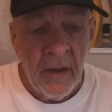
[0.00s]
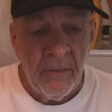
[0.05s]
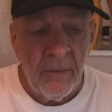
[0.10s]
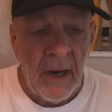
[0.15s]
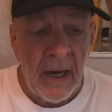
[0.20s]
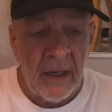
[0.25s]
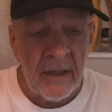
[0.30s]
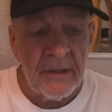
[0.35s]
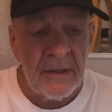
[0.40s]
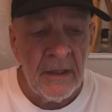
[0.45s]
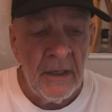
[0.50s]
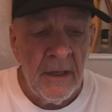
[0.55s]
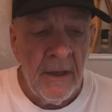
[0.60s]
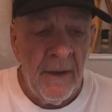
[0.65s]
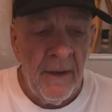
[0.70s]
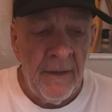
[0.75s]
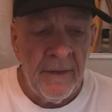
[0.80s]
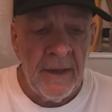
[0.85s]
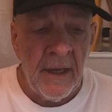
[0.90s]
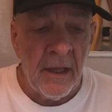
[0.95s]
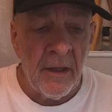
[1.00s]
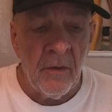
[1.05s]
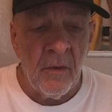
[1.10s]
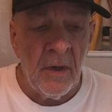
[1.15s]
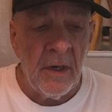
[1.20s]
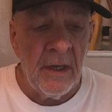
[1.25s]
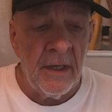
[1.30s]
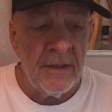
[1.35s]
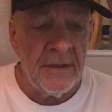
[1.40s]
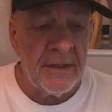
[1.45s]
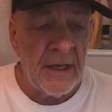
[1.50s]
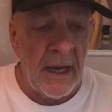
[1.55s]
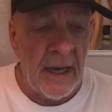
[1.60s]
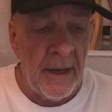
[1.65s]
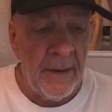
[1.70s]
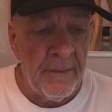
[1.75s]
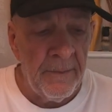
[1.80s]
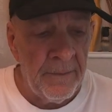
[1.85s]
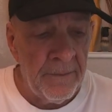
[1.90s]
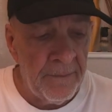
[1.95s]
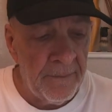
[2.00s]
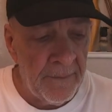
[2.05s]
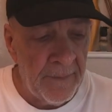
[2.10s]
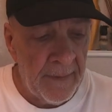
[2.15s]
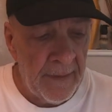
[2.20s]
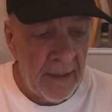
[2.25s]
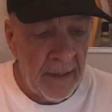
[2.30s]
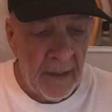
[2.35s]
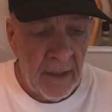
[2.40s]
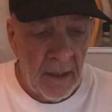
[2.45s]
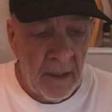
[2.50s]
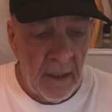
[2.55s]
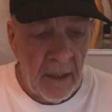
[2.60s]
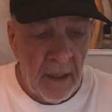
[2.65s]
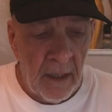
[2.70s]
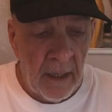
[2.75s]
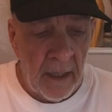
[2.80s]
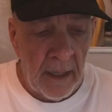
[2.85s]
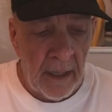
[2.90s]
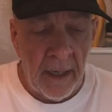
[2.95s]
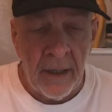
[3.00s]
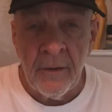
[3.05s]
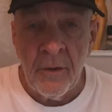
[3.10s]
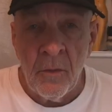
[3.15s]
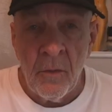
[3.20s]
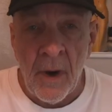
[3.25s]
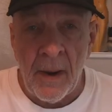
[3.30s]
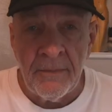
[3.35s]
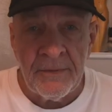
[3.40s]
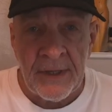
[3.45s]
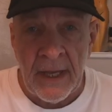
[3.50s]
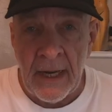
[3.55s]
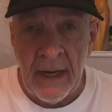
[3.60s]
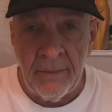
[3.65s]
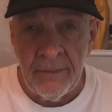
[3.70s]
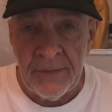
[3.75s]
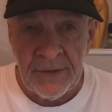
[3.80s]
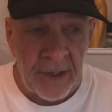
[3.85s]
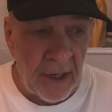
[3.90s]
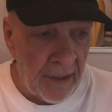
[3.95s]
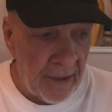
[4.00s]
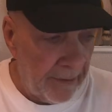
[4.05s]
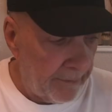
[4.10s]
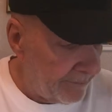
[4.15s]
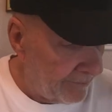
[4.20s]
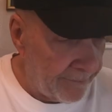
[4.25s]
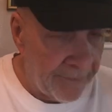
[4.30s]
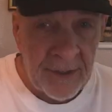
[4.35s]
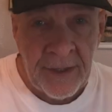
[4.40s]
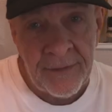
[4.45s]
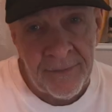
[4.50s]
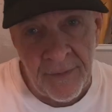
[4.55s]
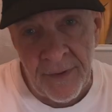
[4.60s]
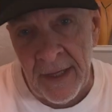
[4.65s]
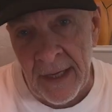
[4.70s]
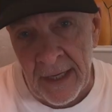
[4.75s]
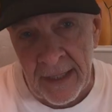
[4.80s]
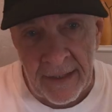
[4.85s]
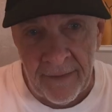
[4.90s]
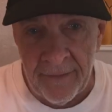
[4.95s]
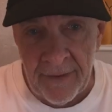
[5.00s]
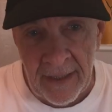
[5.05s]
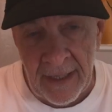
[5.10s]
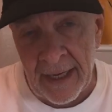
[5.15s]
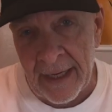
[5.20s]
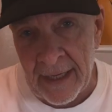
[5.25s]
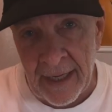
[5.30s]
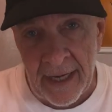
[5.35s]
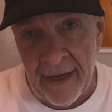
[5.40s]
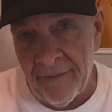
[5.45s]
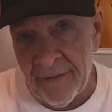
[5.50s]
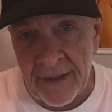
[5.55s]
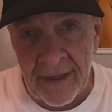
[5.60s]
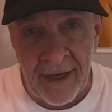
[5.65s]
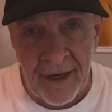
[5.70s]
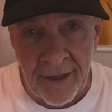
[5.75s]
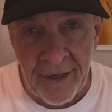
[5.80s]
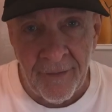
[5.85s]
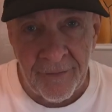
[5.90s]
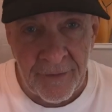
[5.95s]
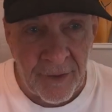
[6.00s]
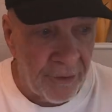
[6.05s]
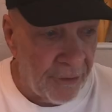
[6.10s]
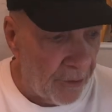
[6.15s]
pucks. And the other one is uh, uh, a new website I'm starting, just for the heck of it, like I haven't got enough to